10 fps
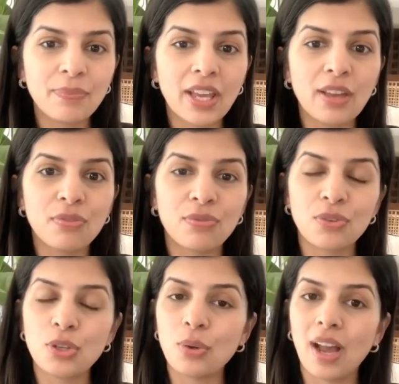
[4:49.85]
If
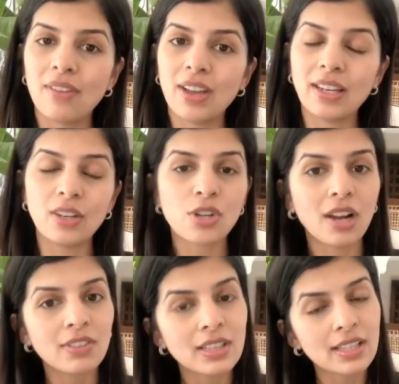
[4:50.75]
you have any
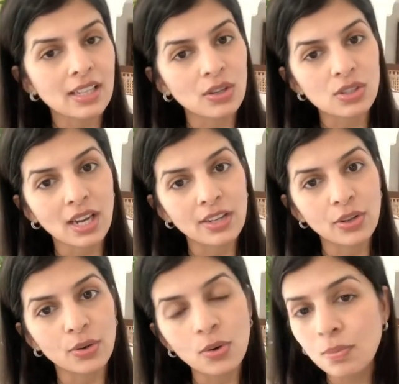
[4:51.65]
travel that's outside
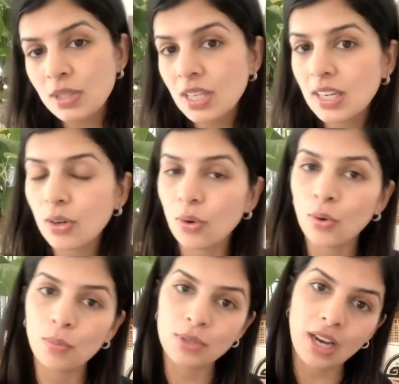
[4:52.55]
your home city or
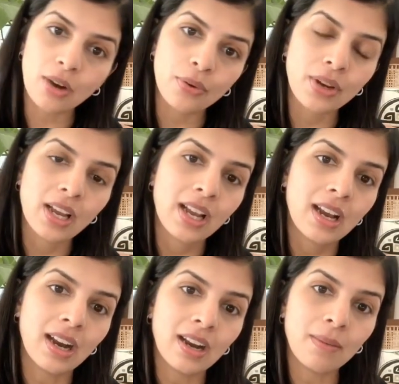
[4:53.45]
hometown,
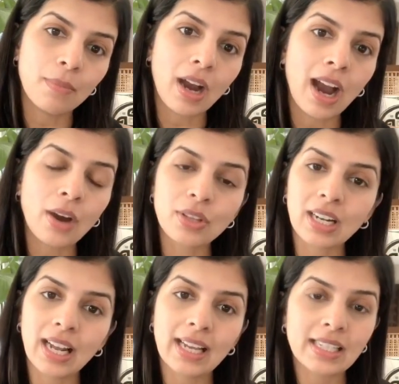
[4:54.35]
how the
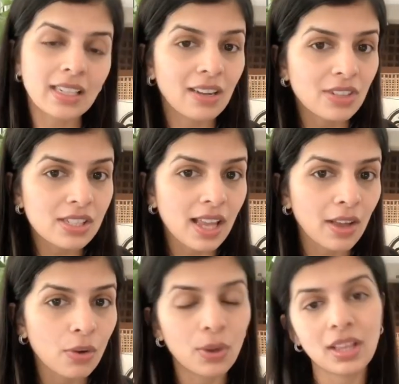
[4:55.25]
client covers that
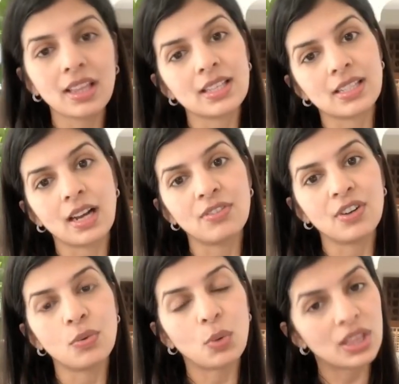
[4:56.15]
or whether that's
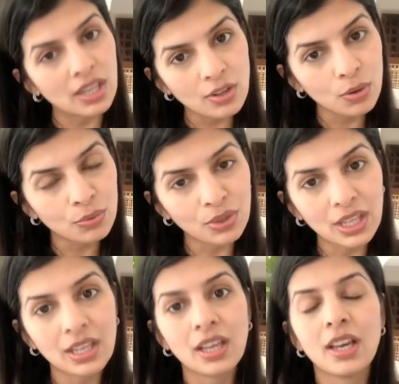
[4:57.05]
covered within your
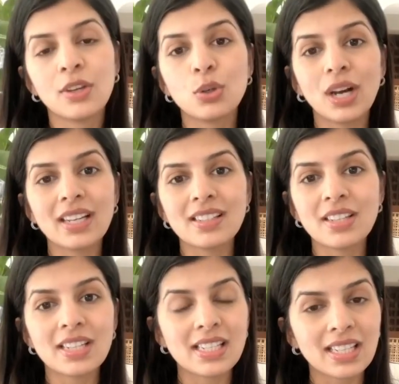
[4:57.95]
fee. you guys need
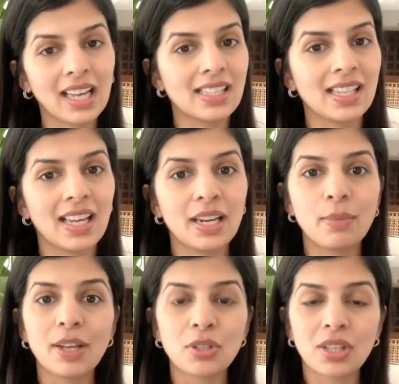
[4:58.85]
to discuss that and
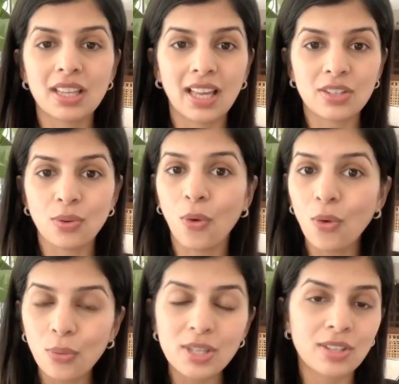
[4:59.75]
make sure that that is
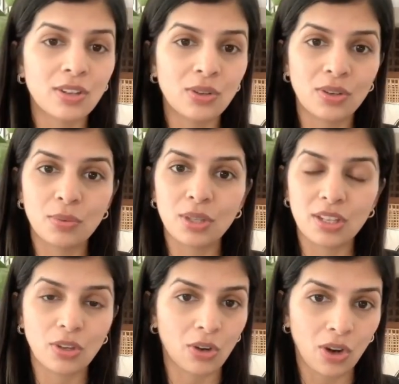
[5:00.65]
always included
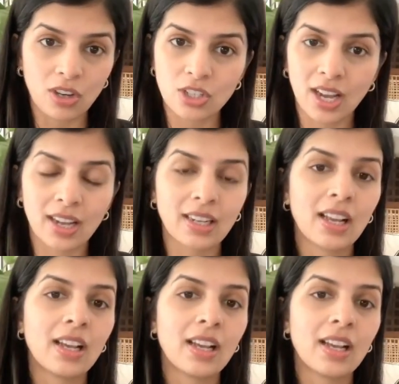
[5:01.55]
within your contract.